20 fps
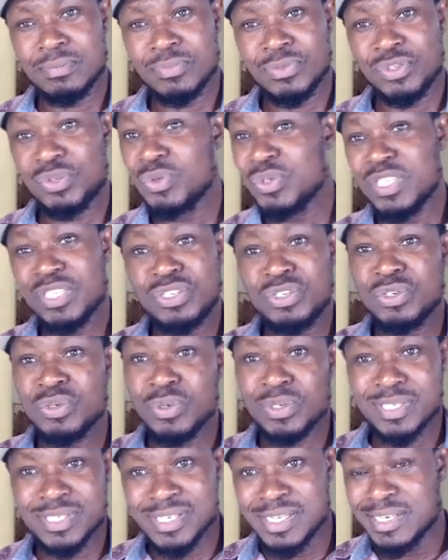You did
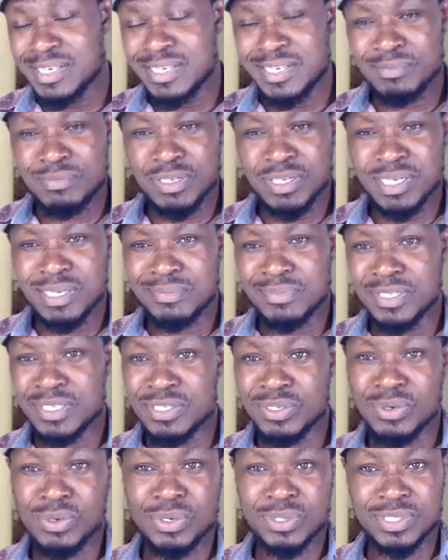not suddenly become this
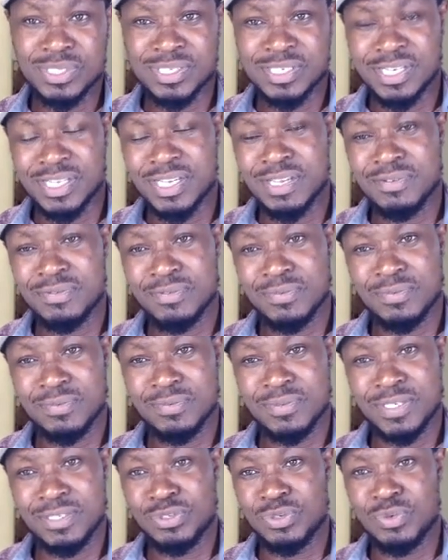hot stuff
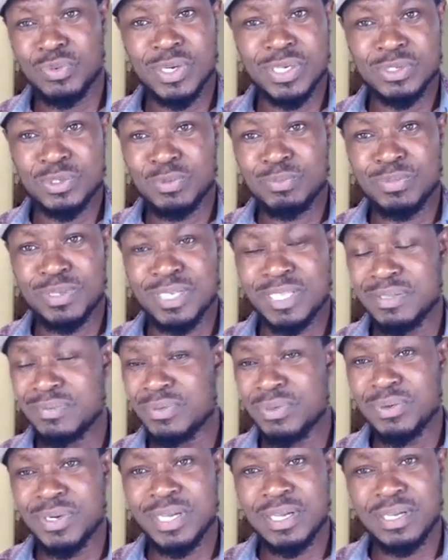that you want to believe
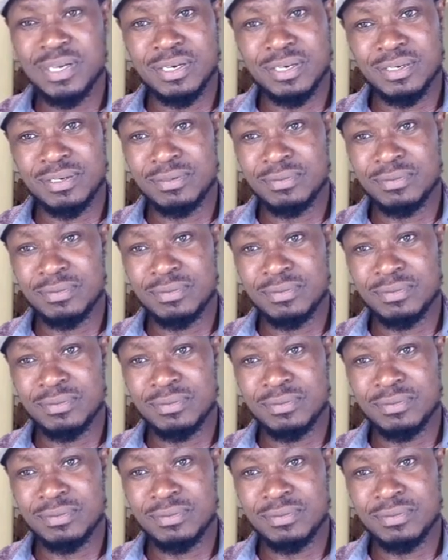you are.